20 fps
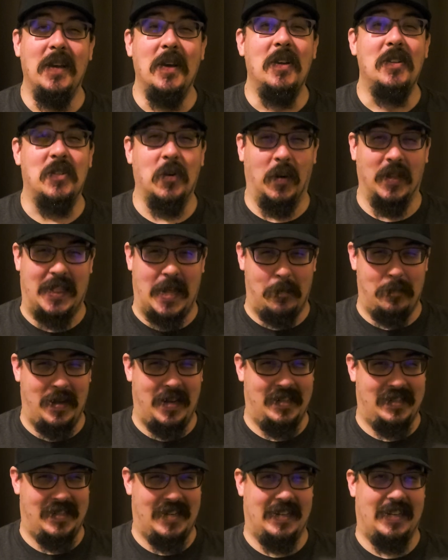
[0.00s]
So with that
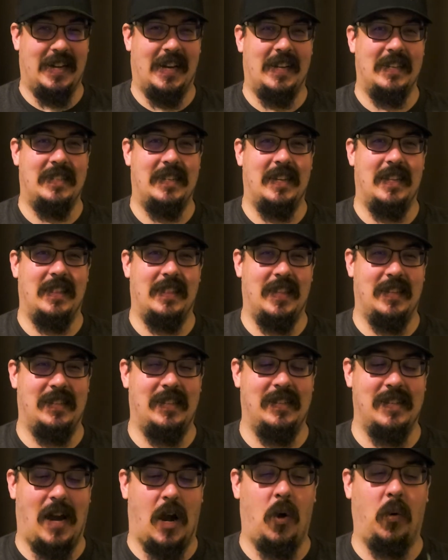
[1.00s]
being said, guys, this
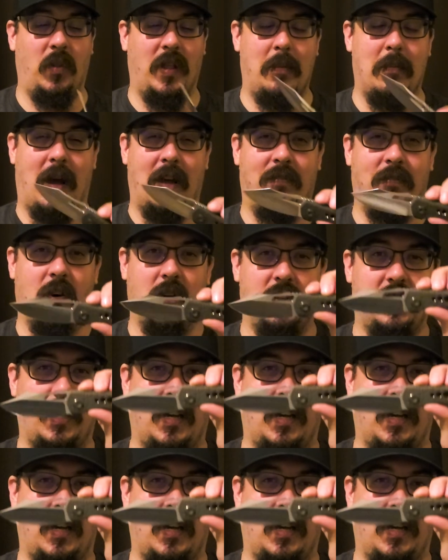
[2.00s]
is not only my first